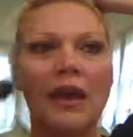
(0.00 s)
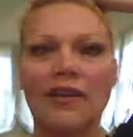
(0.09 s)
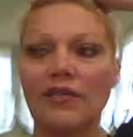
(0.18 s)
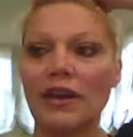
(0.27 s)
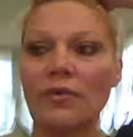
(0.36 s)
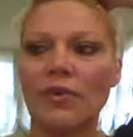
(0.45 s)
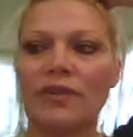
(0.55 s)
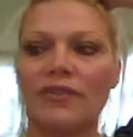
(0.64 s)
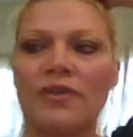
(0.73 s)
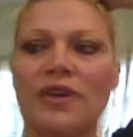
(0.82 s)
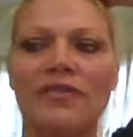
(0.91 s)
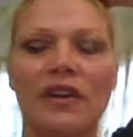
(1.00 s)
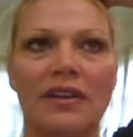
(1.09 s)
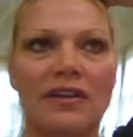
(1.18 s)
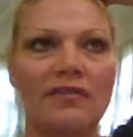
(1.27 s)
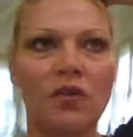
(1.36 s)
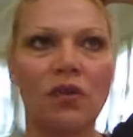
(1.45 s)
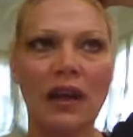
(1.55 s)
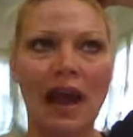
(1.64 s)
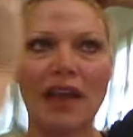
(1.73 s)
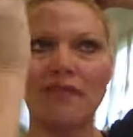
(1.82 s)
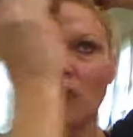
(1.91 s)
And for anyone, if you have a
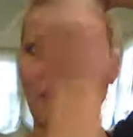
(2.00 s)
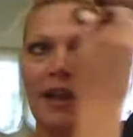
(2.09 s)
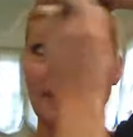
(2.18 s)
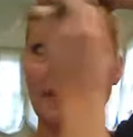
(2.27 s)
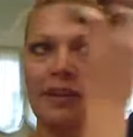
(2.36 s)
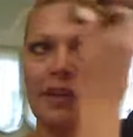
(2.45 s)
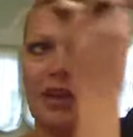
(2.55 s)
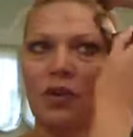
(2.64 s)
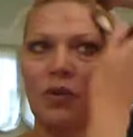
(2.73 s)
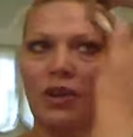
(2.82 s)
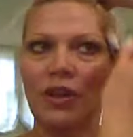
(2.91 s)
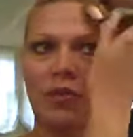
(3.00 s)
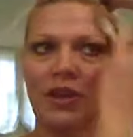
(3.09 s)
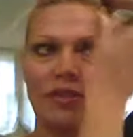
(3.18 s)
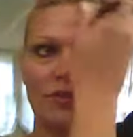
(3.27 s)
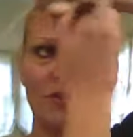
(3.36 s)
high forehead, what you want to do